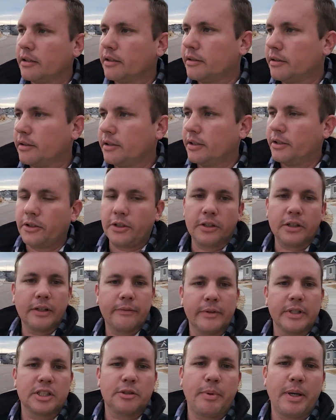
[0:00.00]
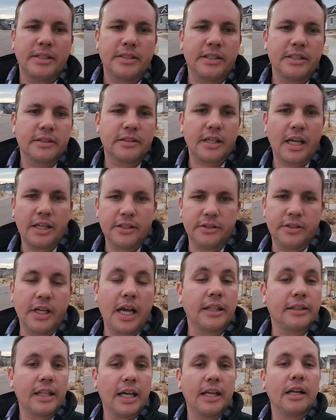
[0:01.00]
you know, your living space inside, you
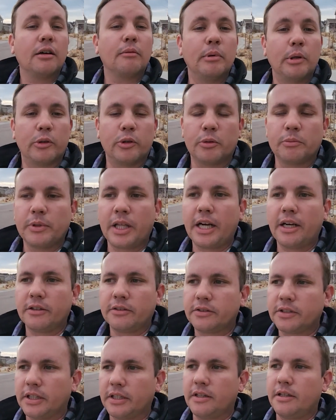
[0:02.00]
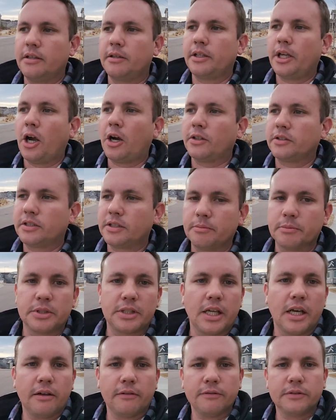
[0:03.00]
got that elbow room there instead of the yards
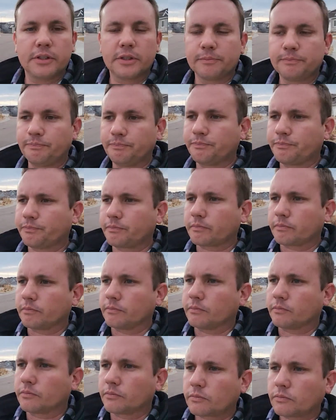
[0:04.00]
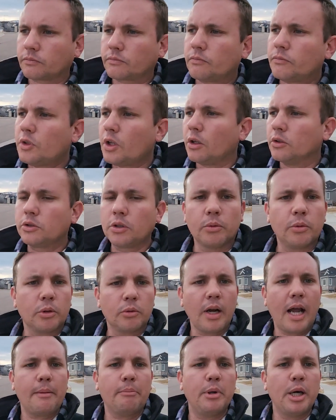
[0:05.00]
themselves. So we'll
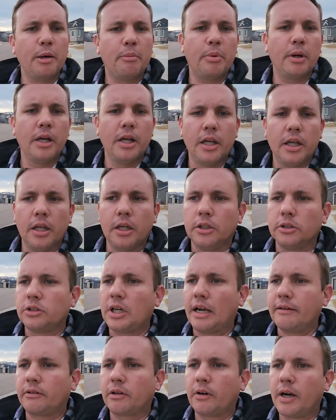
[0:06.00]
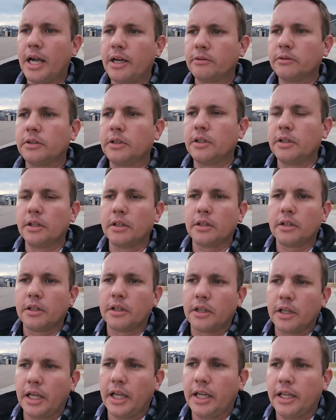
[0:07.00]
wrap up, drive around,
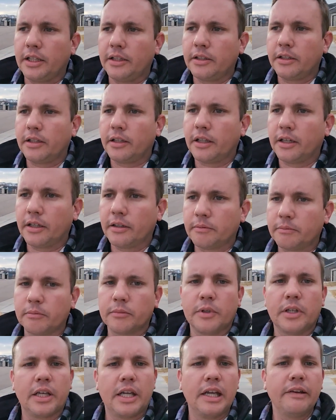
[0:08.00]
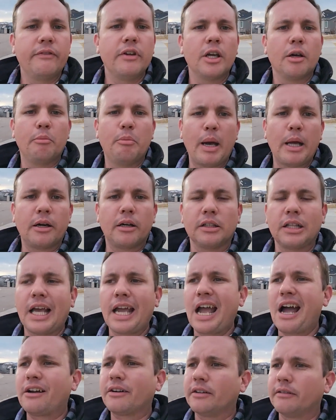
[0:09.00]
and give you a better
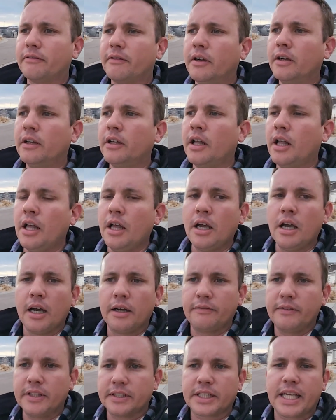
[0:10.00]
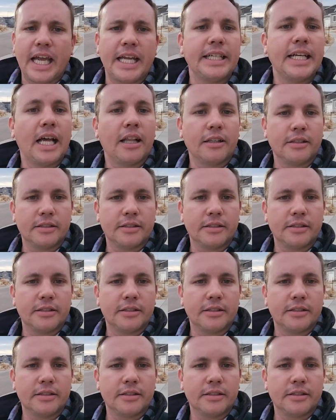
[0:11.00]
layout of this Candelas